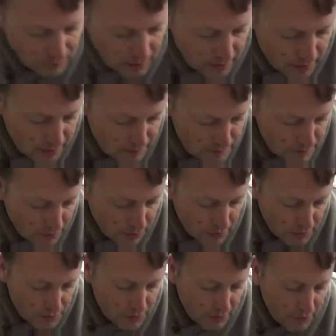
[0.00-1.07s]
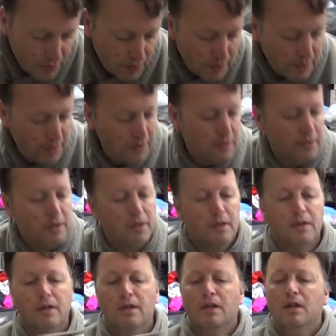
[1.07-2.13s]
I also got,
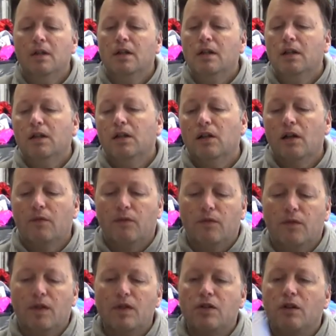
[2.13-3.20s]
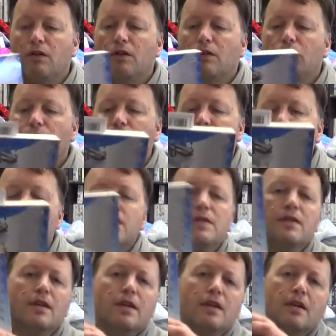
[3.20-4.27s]
and I haven't finished going through these,